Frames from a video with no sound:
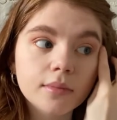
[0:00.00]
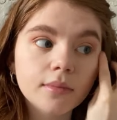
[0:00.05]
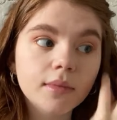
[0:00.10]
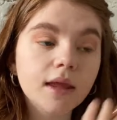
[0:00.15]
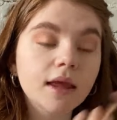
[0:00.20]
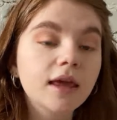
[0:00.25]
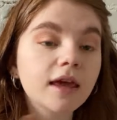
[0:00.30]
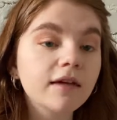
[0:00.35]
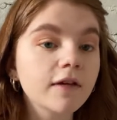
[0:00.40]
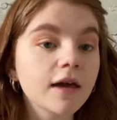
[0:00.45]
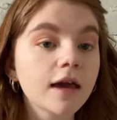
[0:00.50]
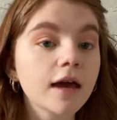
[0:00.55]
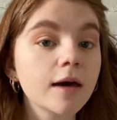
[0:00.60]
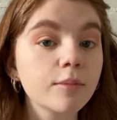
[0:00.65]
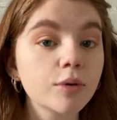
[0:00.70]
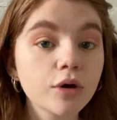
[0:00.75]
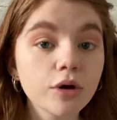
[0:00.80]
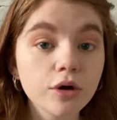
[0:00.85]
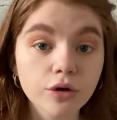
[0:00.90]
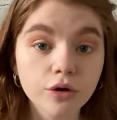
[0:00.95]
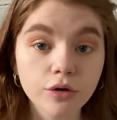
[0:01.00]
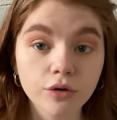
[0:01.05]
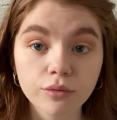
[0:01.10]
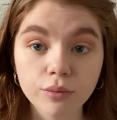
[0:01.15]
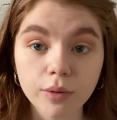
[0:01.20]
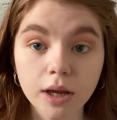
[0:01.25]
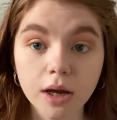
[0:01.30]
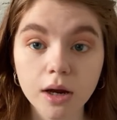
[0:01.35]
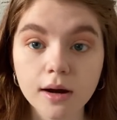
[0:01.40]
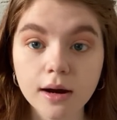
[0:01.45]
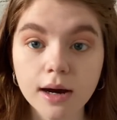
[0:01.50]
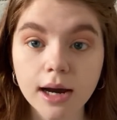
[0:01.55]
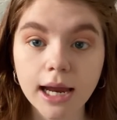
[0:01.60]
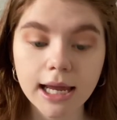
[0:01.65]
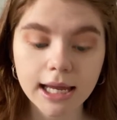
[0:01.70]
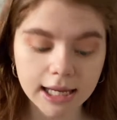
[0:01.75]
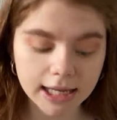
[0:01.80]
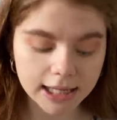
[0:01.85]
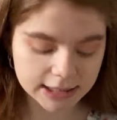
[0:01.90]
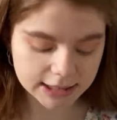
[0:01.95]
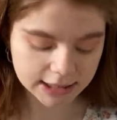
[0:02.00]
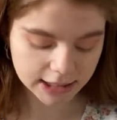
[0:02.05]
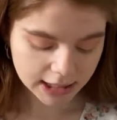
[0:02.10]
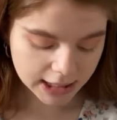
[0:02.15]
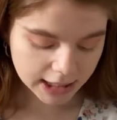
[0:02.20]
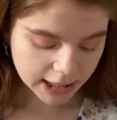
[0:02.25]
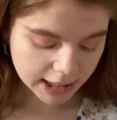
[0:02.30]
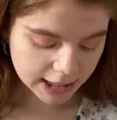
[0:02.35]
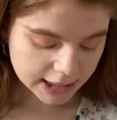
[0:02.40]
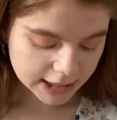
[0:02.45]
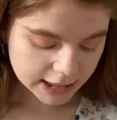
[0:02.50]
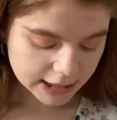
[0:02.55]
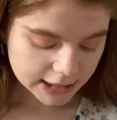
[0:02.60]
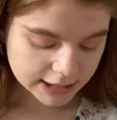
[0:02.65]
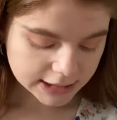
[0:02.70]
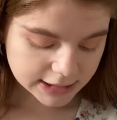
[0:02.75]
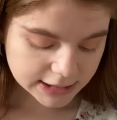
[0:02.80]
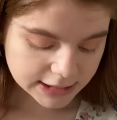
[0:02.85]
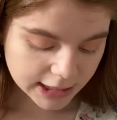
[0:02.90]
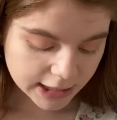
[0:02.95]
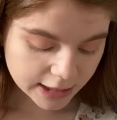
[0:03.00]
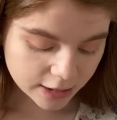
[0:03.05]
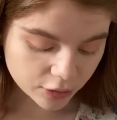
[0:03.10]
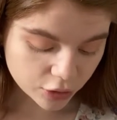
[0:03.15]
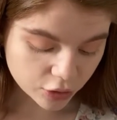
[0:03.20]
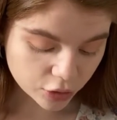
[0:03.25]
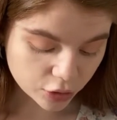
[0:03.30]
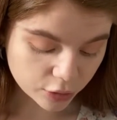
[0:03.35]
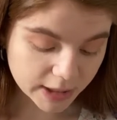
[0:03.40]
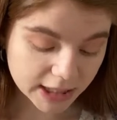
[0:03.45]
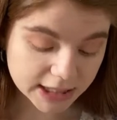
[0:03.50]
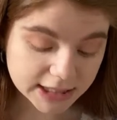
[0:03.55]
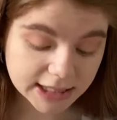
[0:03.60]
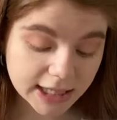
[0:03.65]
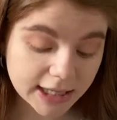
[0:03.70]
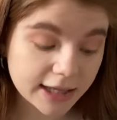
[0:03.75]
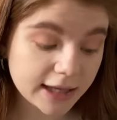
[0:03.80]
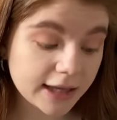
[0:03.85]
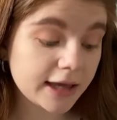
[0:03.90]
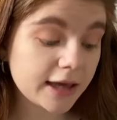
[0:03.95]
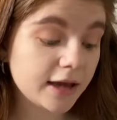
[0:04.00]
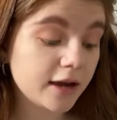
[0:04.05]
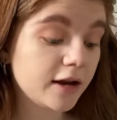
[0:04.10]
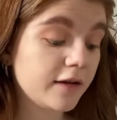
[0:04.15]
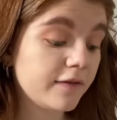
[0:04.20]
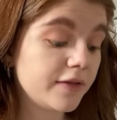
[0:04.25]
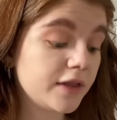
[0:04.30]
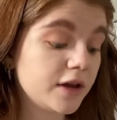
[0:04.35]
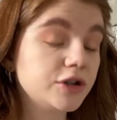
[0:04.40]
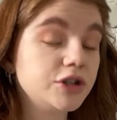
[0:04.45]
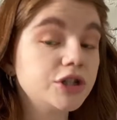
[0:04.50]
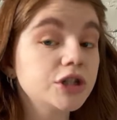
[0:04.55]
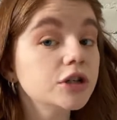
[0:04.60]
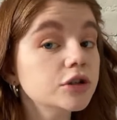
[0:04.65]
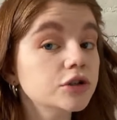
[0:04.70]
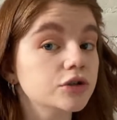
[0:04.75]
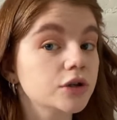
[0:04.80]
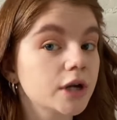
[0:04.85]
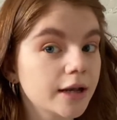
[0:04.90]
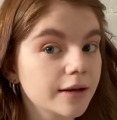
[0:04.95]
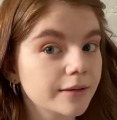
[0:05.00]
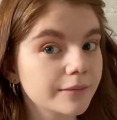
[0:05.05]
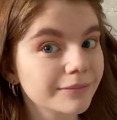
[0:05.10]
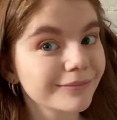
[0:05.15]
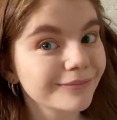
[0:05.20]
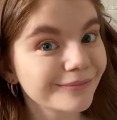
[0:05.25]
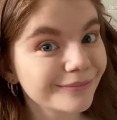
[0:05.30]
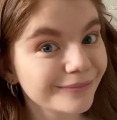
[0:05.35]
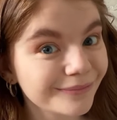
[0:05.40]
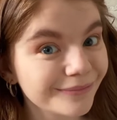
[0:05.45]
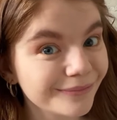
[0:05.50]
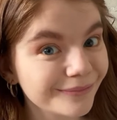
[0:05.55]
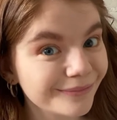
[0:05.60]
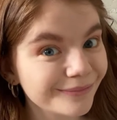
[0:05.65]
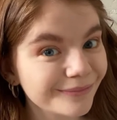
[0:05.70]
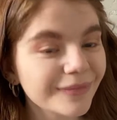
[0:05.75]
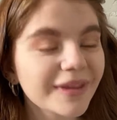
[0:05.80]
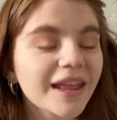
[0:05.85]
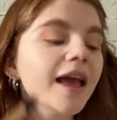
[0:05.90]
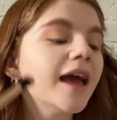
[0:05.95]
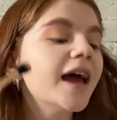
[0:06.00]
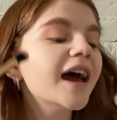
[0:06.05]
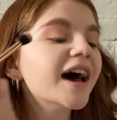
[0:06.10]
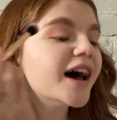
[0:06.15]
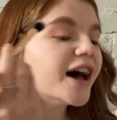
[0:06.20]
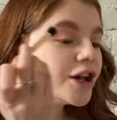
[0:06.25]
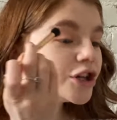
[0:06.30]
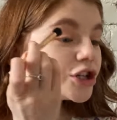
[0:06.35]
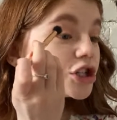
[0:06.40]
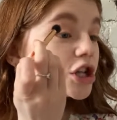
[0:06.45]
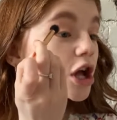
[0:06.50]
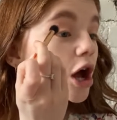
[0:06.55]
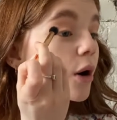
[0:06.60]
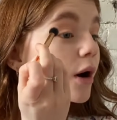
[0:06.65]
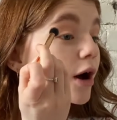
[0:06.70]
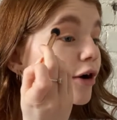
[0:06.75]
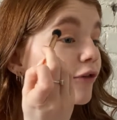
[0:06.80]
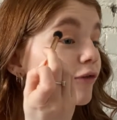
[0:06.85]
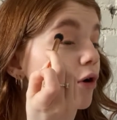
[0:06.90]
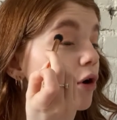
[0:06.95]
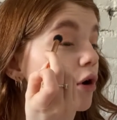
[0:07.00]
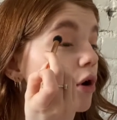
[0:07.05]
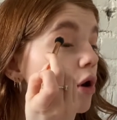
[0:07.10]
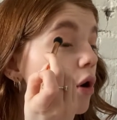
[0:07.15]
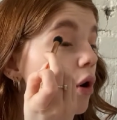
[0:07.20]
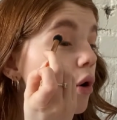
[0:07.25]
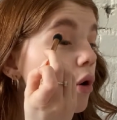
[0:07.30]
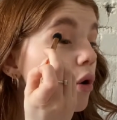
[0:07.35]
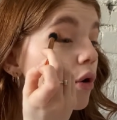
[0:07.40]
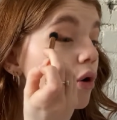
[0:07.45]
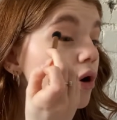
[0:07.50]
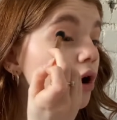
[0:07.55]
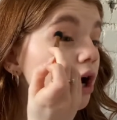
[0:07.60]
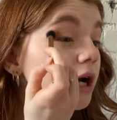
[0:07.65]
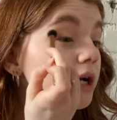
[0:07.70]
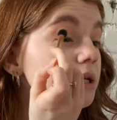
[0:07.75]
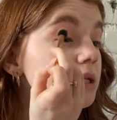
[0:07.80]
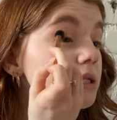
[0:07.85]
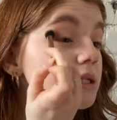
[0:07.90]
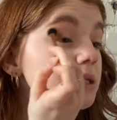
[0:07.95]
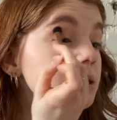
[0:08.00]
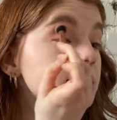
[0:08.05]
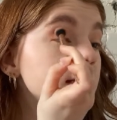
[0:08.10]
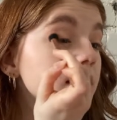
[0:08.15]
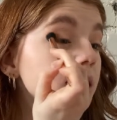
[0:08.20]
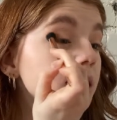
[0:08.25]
giving up her career and staying home and taking care of their children. So of course,